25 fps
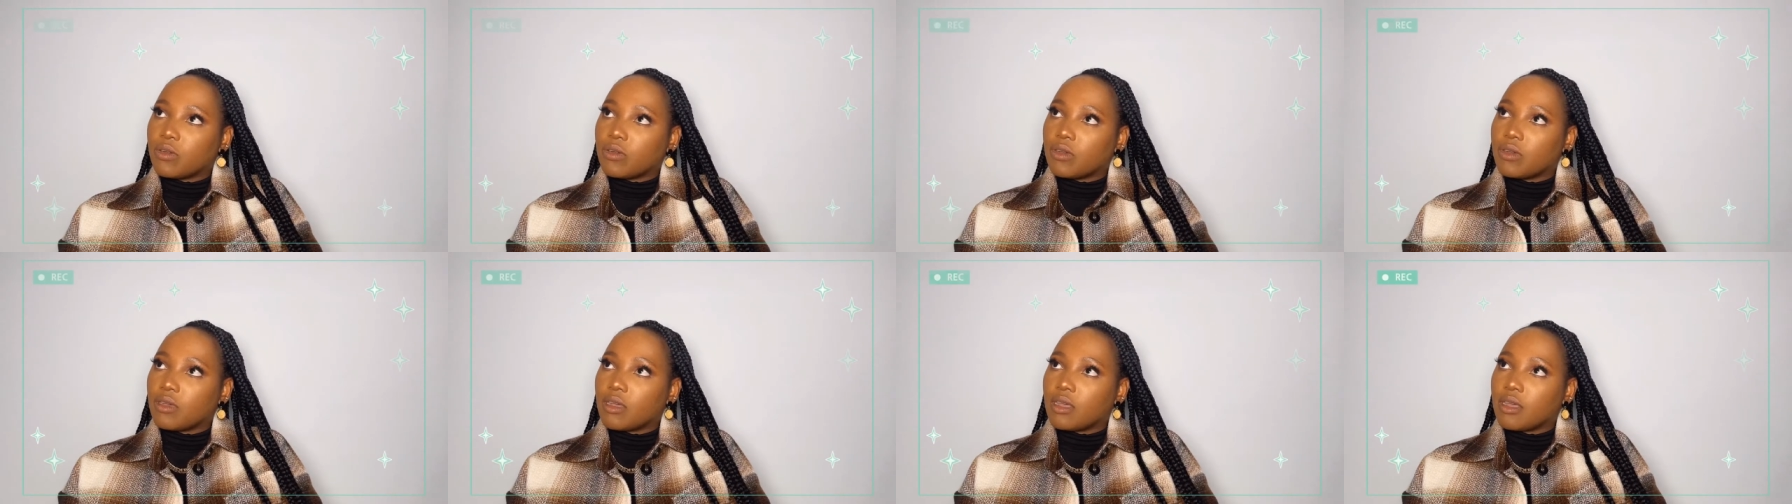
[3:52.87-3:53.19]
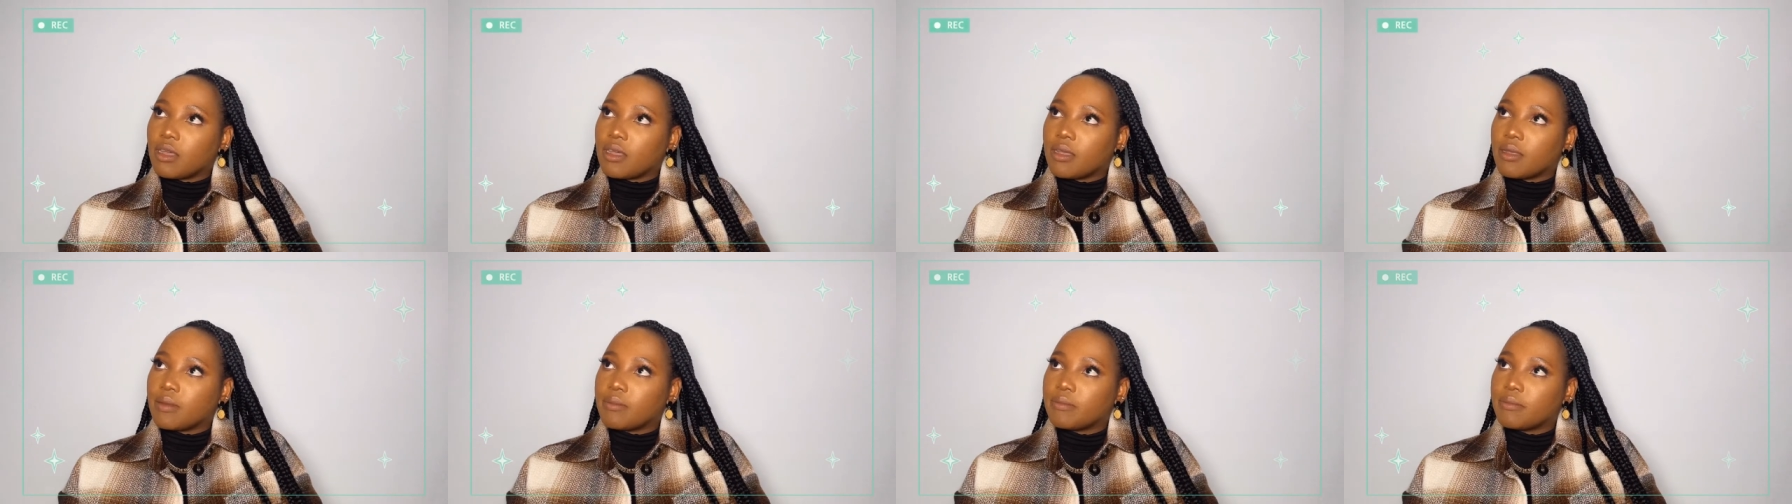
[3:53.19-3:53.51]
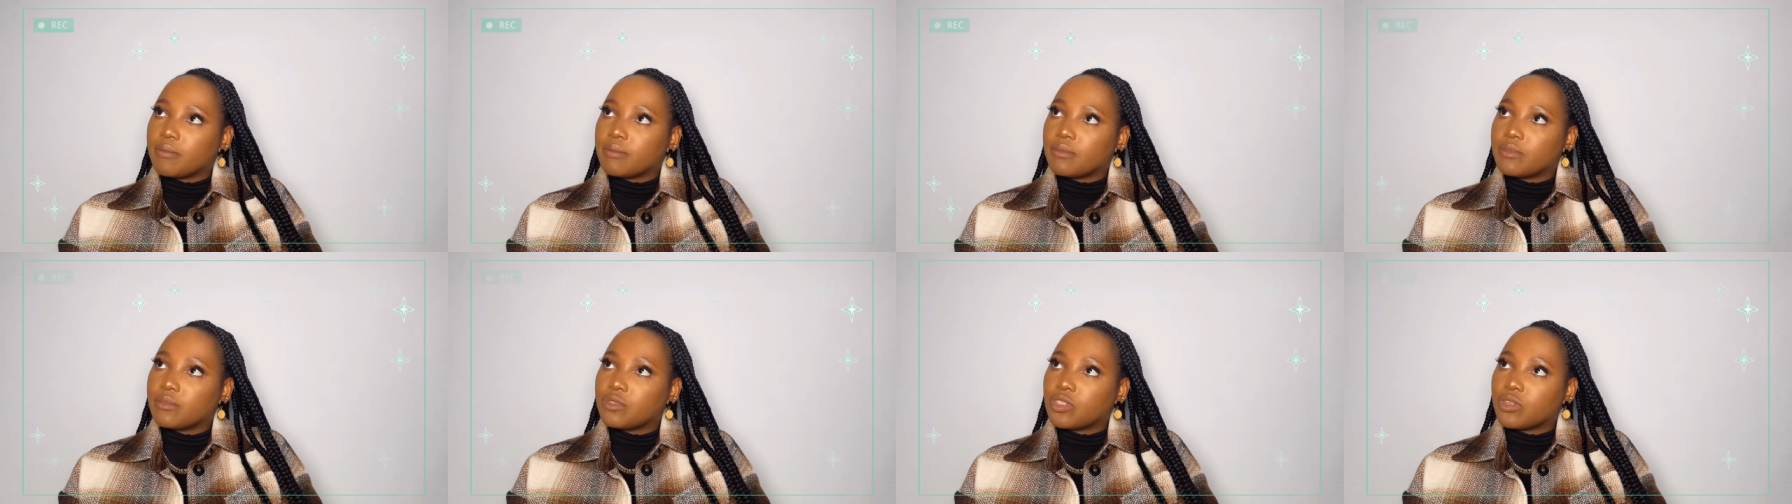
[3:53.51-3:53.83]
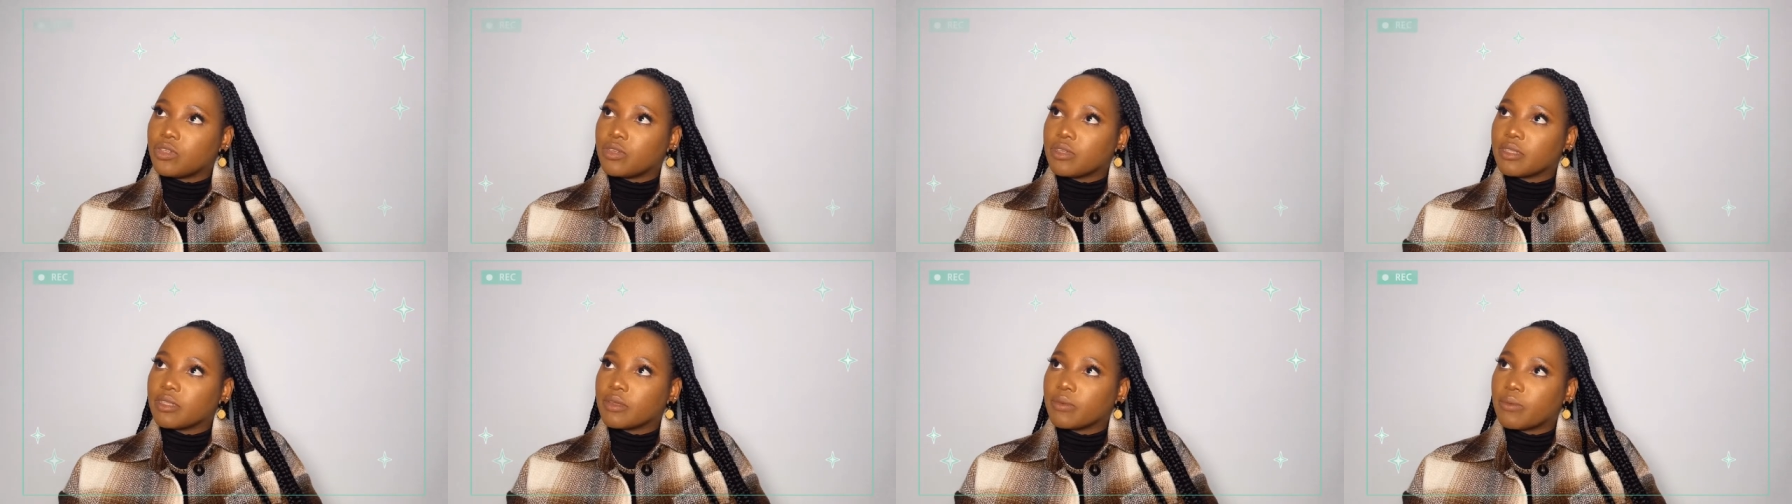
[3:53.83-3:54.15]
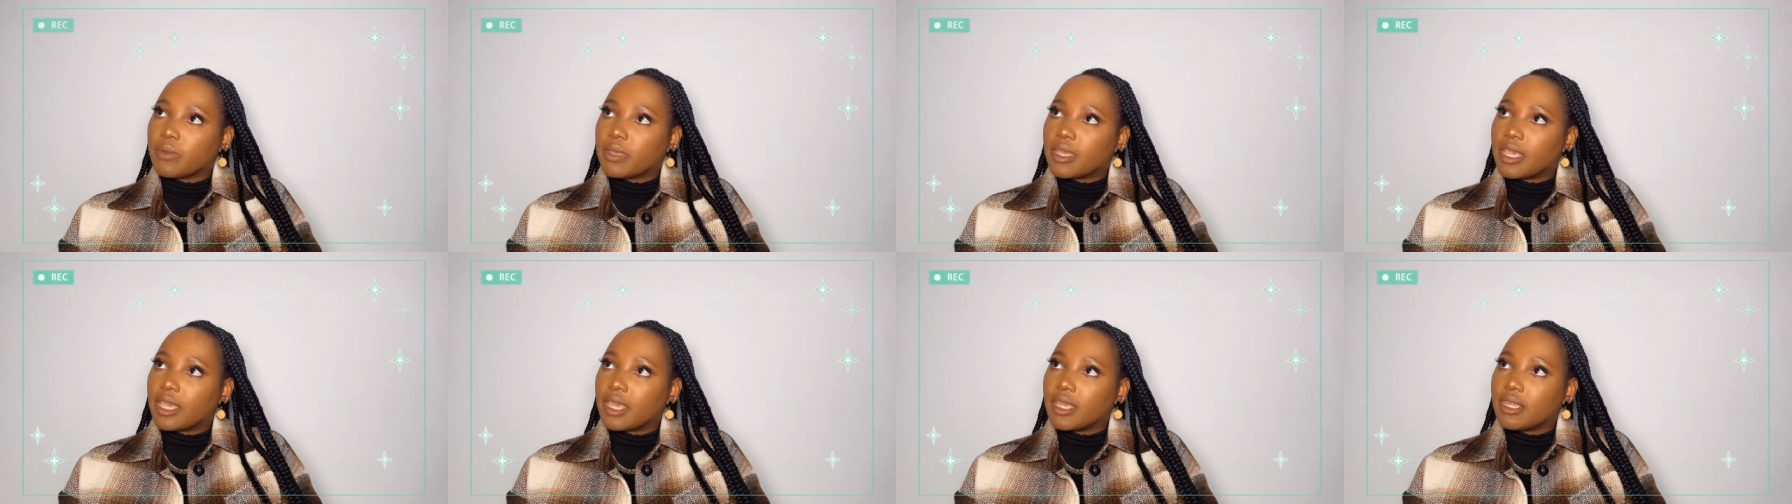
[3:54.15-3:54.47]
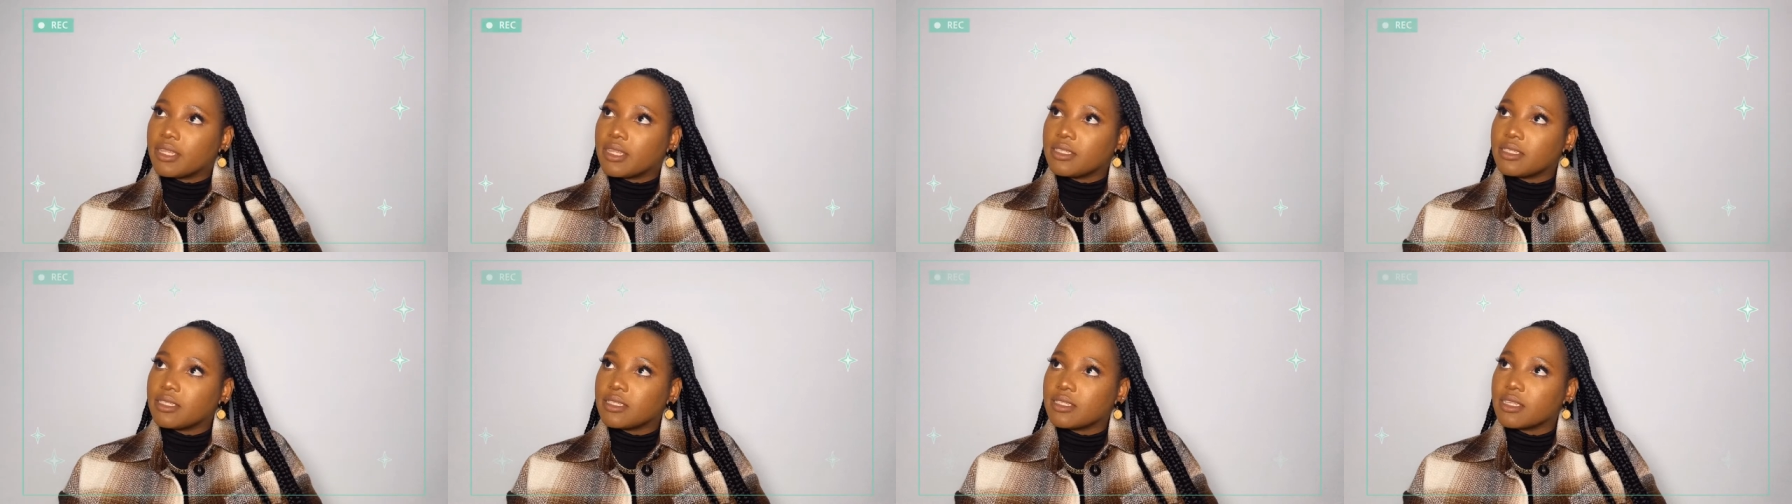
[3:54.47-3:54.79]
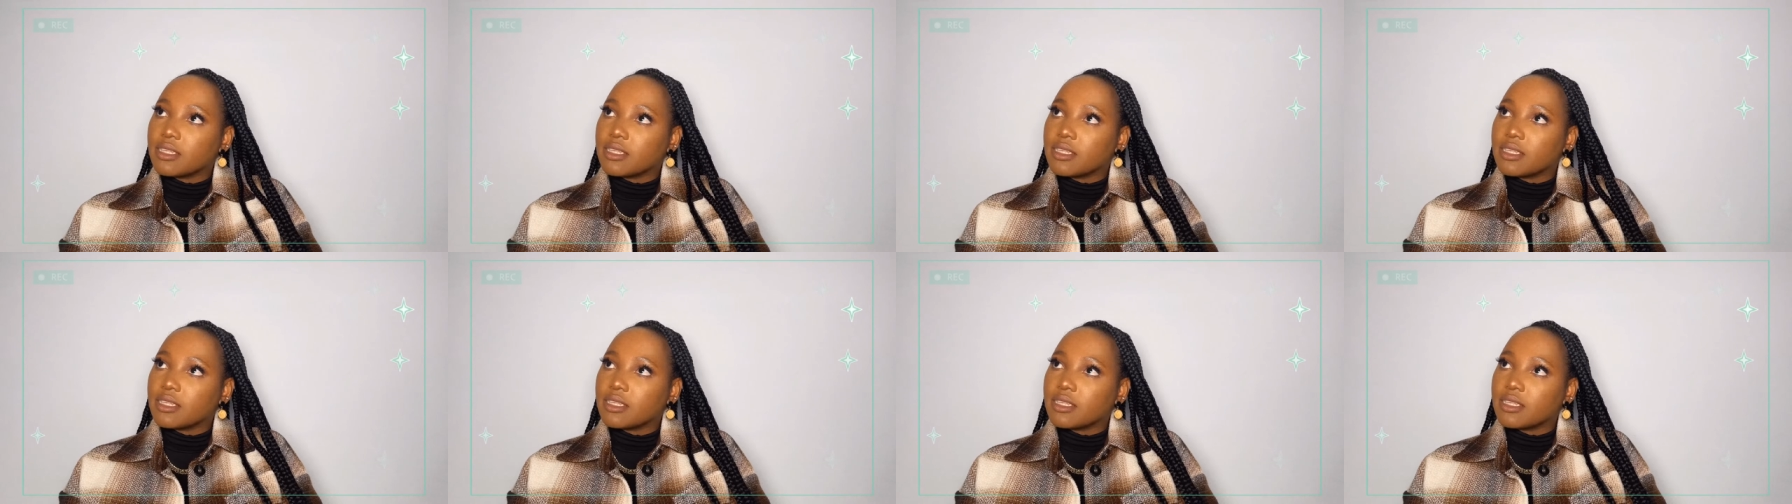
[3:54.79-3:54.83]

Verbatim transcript: um, during the weekends.